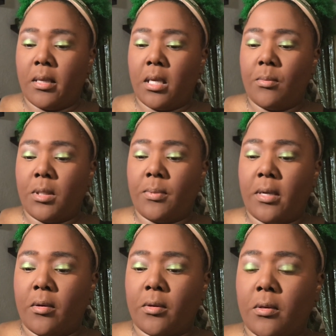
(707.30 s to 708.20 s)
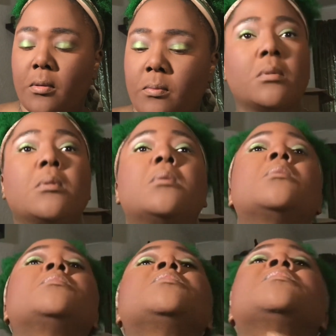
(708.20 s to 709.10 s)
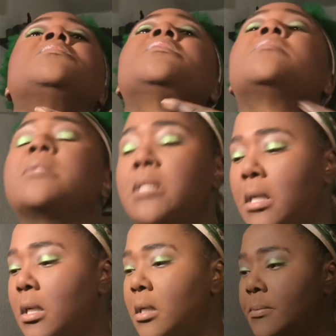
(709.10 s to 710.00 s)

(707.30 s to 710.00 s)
ebony powder still, yeah.